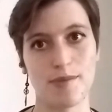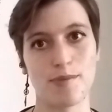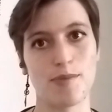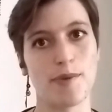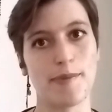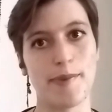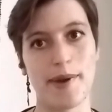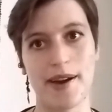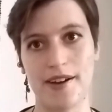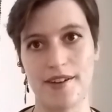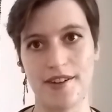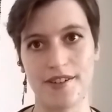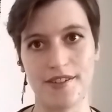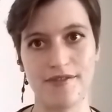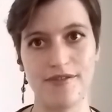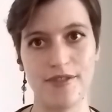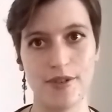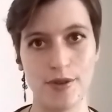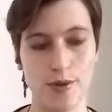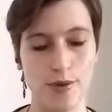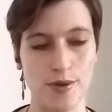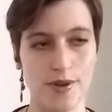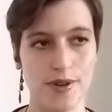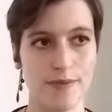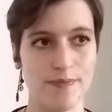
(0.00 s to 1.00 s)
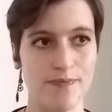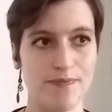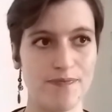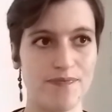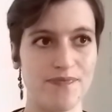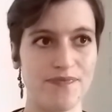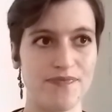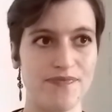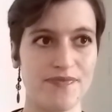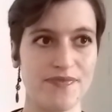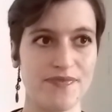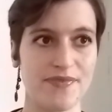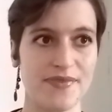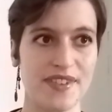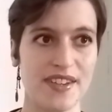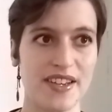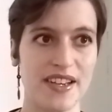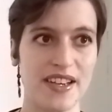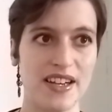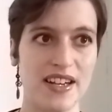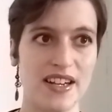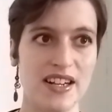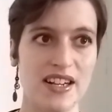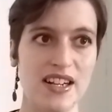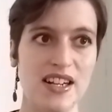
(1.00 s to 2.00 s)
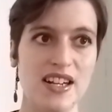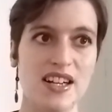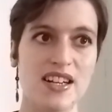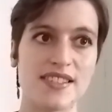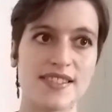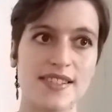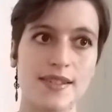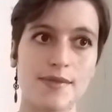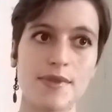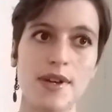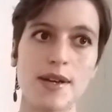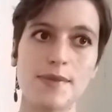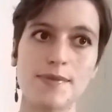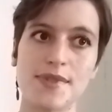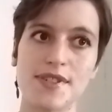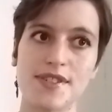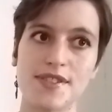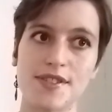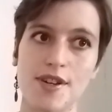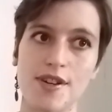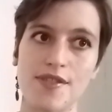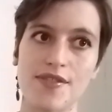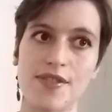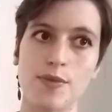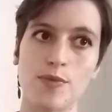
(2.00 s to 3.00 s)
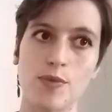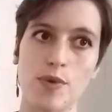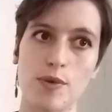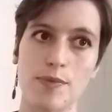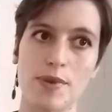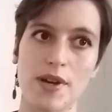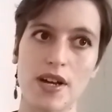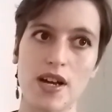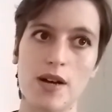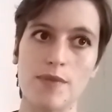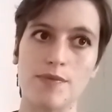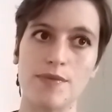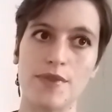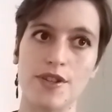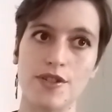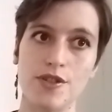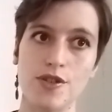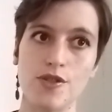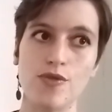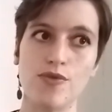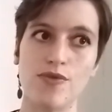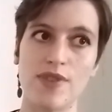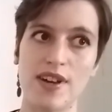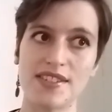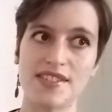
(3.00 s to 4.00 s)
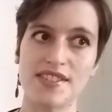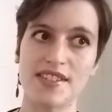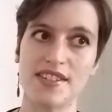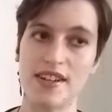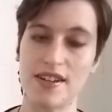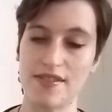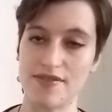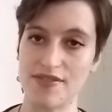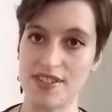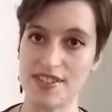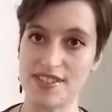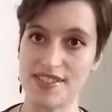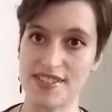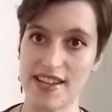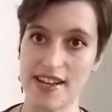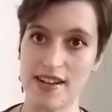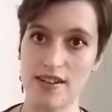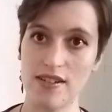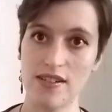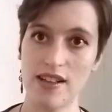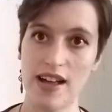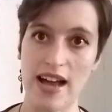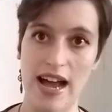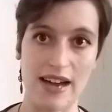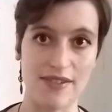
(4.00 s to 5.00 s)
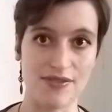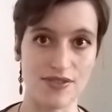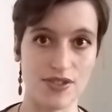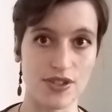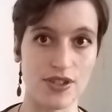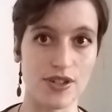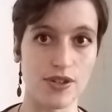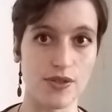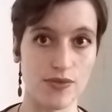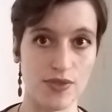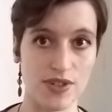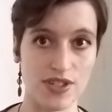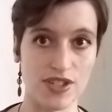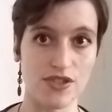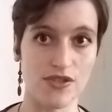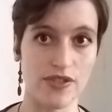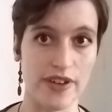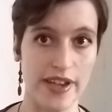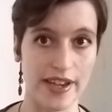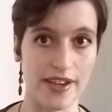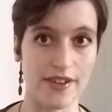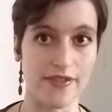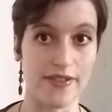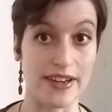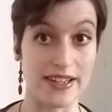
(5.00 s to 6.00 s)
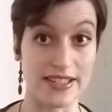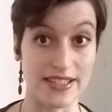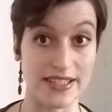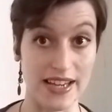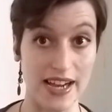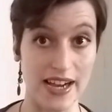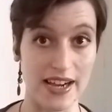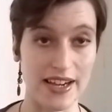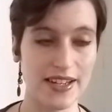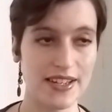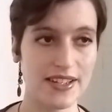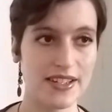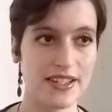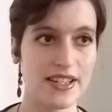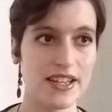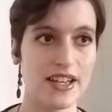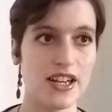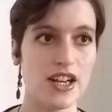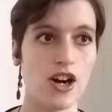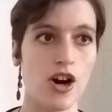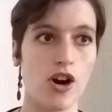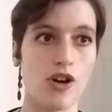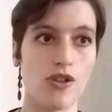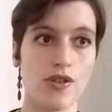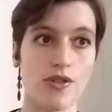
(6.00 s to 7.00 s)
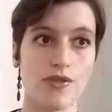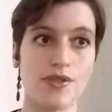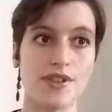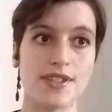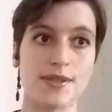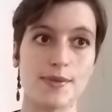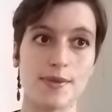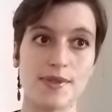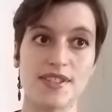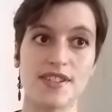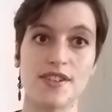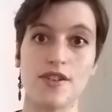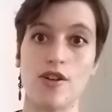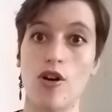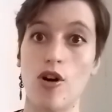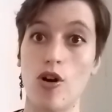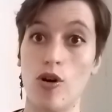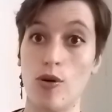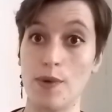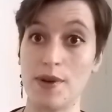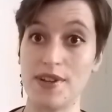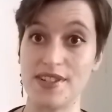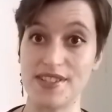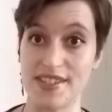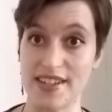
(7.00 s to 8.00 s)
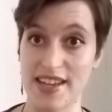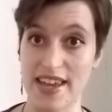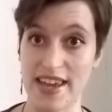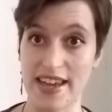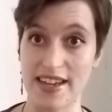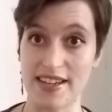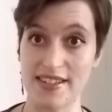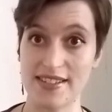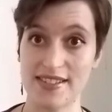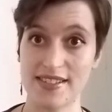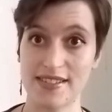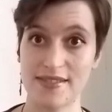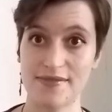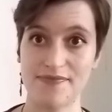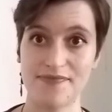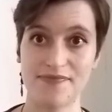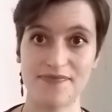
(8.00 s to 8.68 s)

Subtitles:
preparing food. Sometimes the servant would become the new resident of the cell after the original anchorite died, although this wasn't always the case.